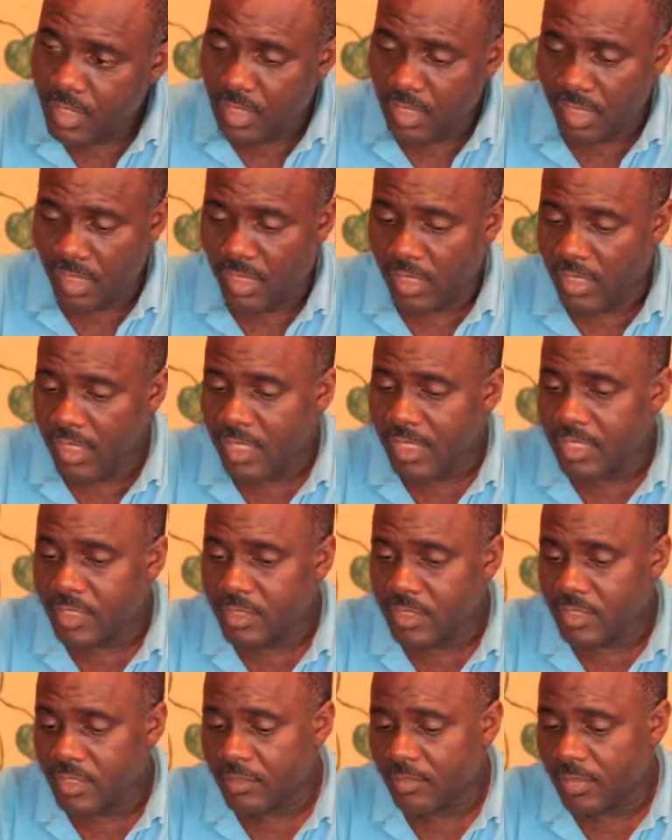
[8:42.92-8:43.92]
It
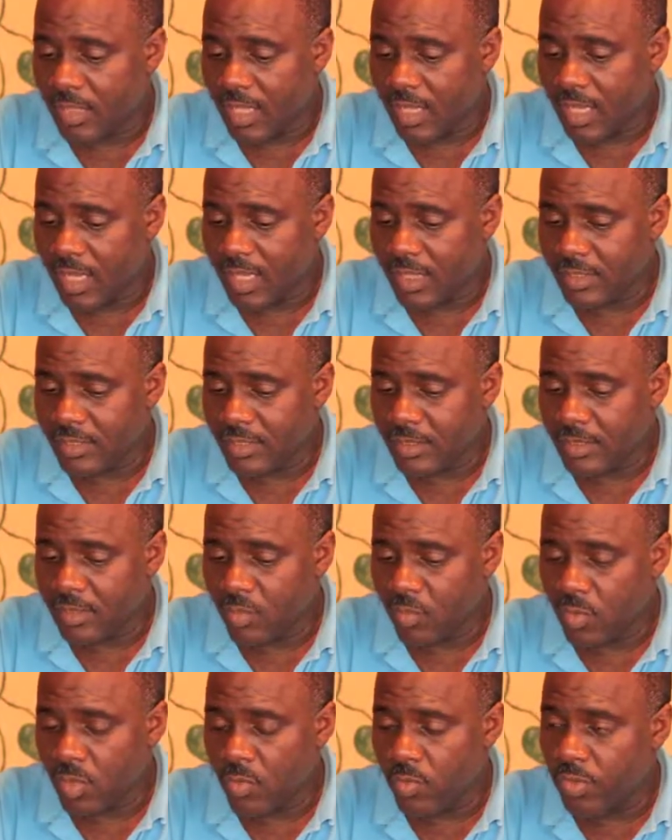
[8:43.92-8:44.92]
is because
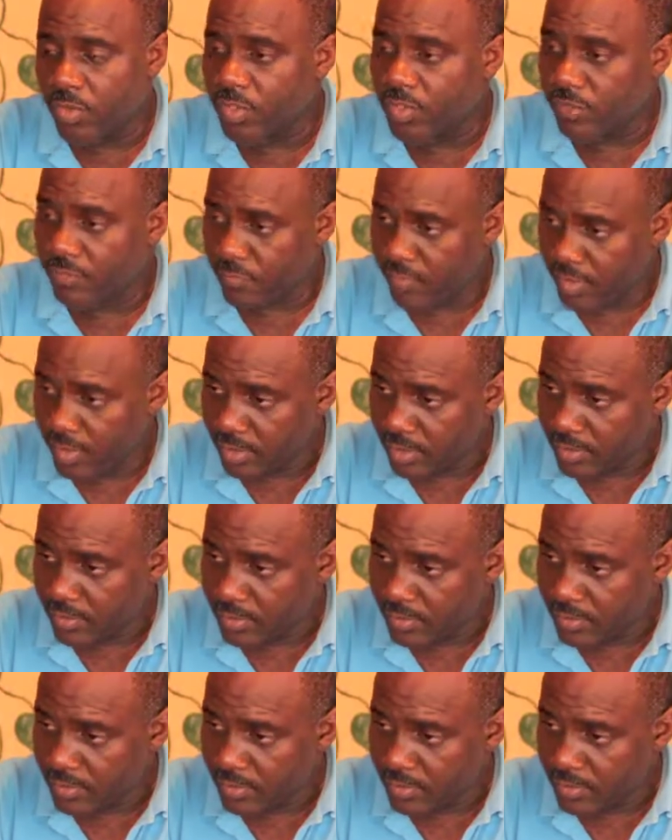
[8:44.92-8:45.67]
we were different.